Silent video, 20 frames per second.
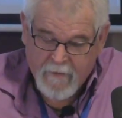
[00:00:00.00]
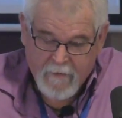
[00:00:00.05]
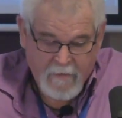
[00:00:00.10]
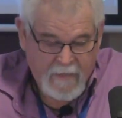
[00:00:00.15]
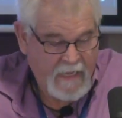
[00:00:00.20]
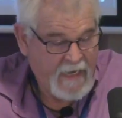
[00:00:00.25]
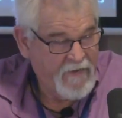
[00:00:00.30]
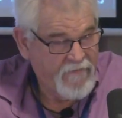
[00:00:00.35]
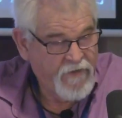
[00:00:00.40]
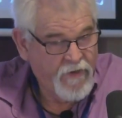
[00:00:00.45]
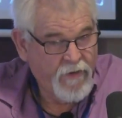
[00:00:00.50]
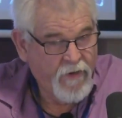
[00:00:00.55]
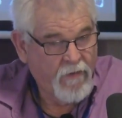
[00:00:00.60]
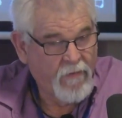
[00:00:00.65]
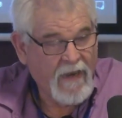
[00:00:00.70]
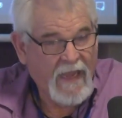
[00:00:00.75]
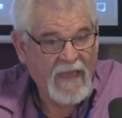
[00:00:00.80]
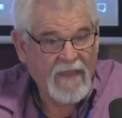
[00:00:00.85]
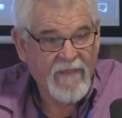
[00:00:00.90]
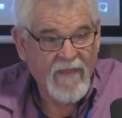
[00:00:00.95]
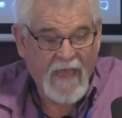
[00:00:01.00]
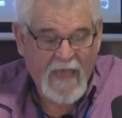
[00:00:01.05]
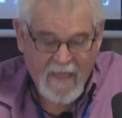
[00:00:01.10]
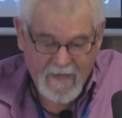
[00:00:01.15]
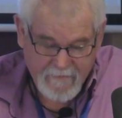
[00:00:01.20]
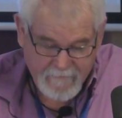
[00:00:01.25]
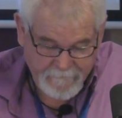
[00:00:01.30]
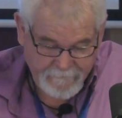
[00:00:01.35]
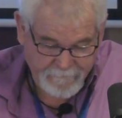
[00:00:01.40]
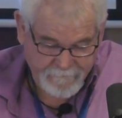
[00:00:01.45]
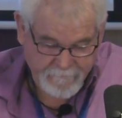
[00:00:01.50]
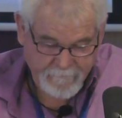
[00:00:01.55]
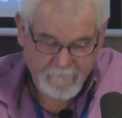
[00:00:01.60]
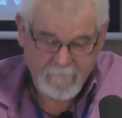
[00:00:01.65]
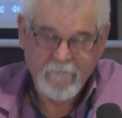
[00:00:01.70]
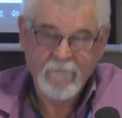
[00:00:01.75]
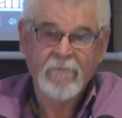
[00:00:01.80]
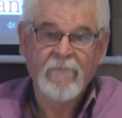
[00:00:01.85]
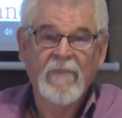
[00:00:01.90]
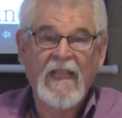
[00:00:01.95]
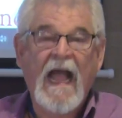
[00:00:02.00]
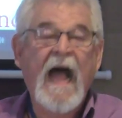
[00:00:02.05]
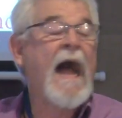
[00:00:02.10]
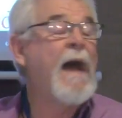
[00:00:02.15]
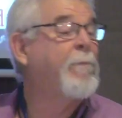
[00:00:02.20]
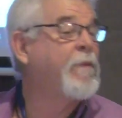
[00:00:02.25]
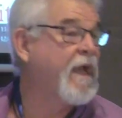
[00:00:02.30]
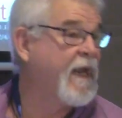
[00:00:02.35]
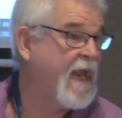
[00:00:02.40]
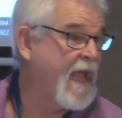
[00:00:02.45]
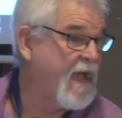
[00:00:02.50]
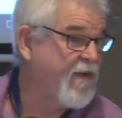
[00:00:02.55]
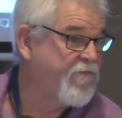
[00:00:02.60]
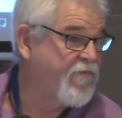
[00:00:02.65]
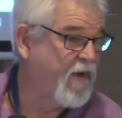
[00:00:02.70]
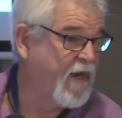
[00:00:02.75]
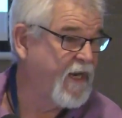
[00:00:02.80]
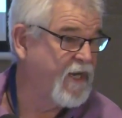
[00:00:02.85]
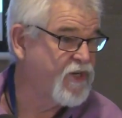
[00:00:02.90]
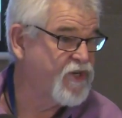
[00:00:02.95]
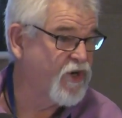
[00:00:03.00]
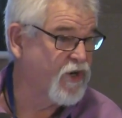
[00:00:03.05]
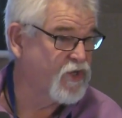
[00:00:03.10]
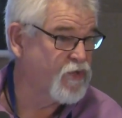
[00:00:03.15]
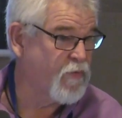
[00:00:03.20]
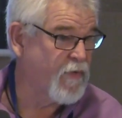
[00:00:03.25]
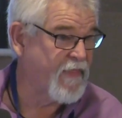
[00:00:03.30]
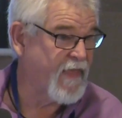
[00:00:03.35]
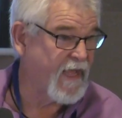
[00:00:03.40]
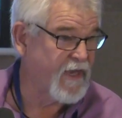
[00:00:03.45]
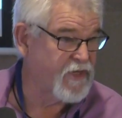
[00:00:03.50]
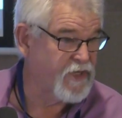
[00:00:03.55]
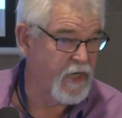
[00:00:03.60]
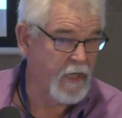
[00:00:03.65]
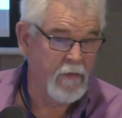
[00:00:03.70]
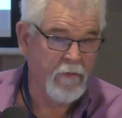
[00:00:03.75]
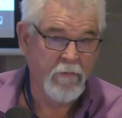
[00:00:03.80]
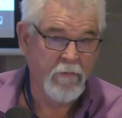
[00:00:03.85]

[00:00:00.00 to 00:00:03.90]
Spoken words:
And if you don't like that, I'm going to have fun in church without you.